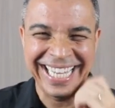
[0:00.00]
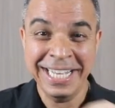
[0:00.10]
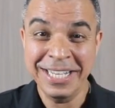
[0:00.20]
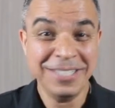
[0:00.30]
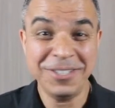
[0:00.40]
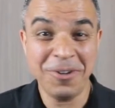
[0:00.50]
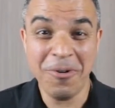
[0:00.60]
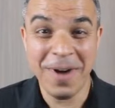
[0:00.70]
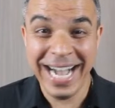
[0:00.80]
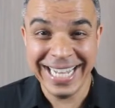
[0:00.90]
So
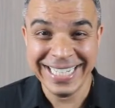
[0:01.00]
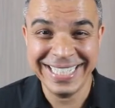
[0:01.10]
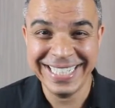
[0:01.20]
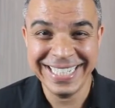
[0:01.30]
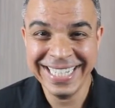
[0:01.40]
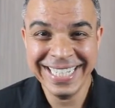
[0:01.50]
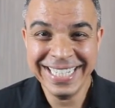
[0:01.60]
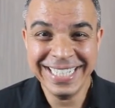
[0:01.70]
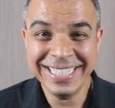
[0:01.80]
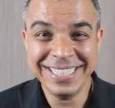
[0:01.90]
what?
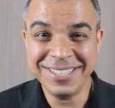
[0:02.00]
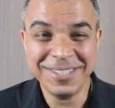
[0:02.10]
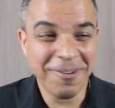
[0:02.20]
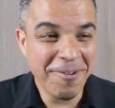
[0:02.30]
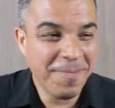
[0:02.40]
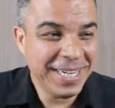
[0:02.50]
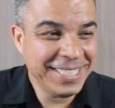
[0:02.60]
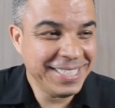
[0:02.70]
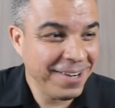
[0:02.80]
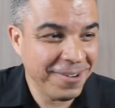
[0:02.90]
So,
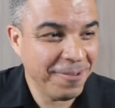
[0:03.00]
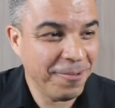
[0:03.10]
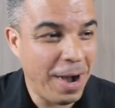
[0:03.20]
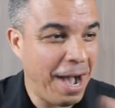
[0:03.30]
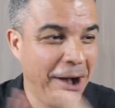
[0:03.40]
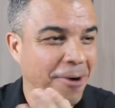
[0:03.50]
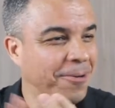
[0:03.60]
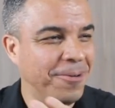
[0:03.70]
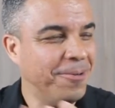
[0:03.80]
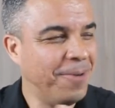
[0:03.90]
Marcelo, wow,
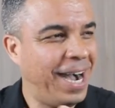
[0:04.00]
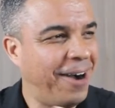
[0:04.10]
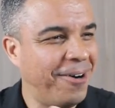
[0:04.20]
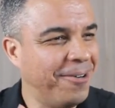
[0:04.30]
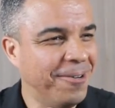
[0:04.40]
wow.